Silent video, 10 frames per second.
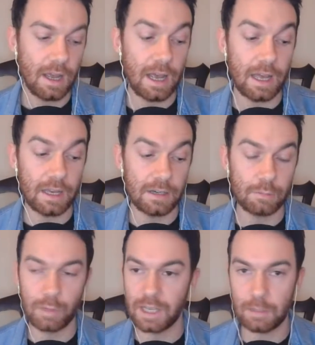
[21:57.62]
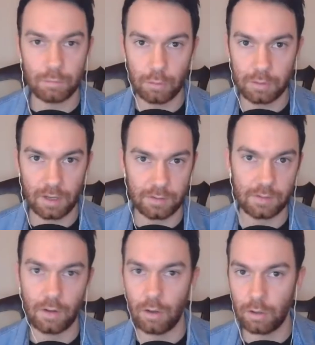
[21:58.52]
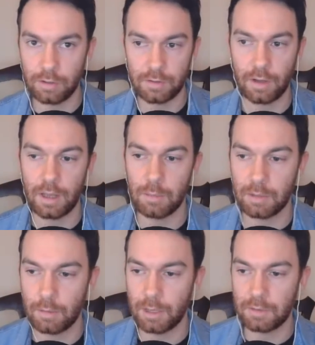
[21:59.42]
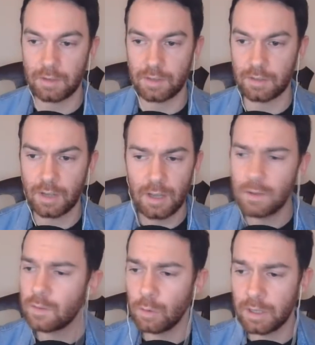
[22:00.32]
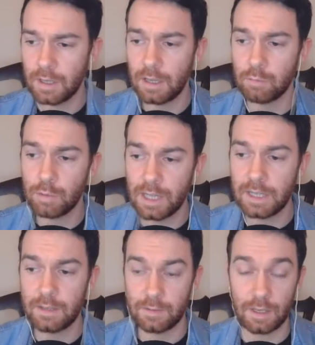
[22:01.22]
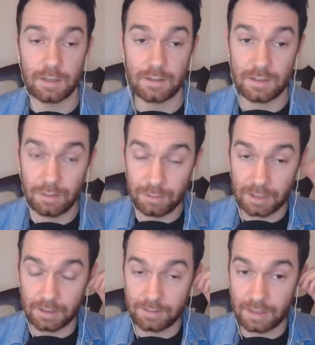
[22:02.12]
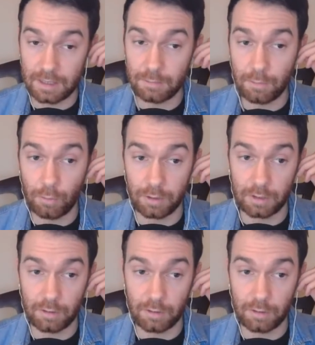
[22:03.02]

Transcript: and we get protests all the time about these things. So it really is a difficulty for the